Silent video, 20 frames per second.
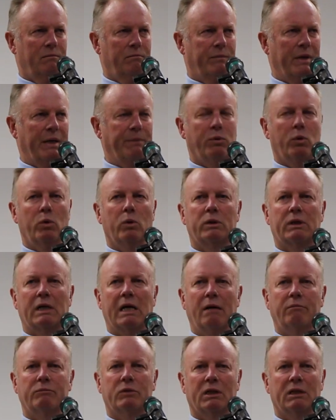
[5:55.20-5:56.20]
People had
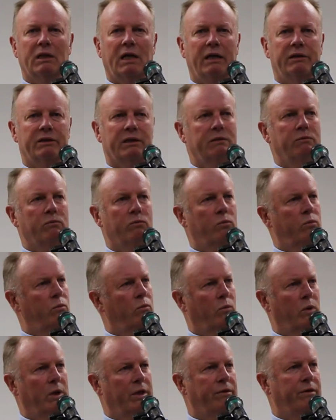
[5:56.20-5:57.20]
come to
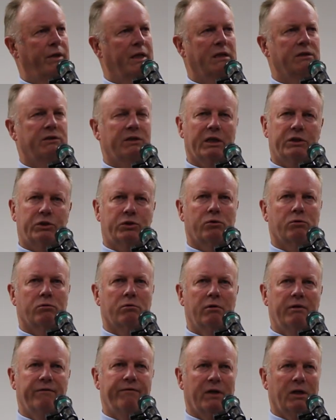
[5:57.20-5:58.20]
London with the Industrial
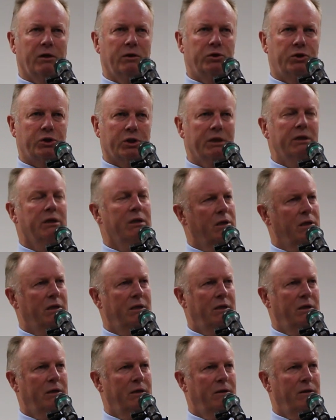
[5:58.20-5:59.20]

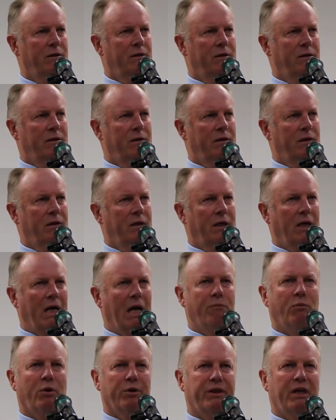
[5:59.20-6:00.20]
Revolution,
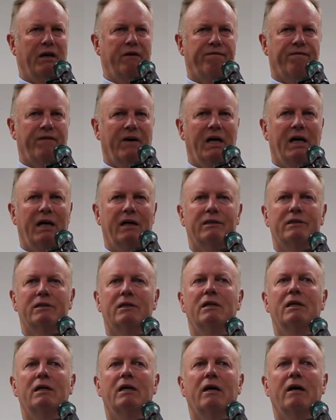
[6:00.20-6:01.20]
and what they
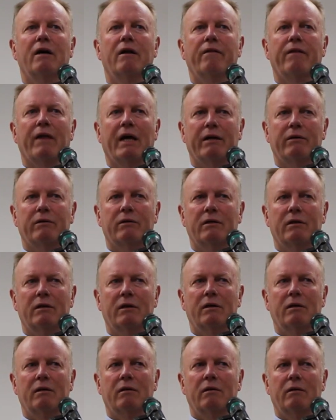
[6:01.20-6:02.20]
found that
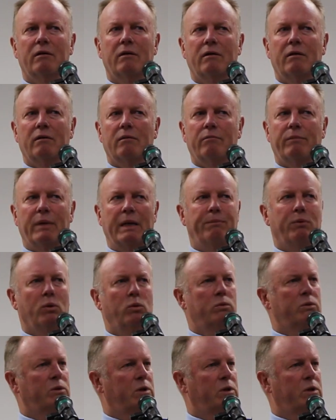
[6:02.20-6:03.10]
people